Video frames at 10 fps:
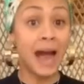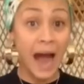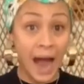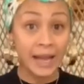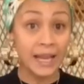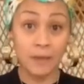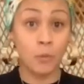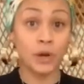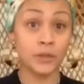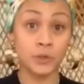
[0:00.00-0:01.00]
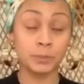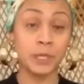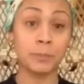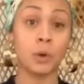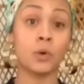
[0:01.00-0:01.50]
I am one of those
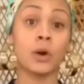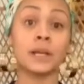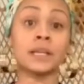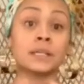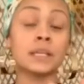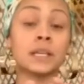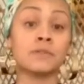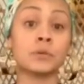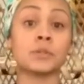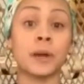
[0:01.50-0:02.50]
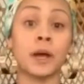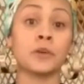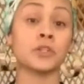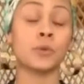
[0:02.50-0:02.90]
people who are easily influenced by others.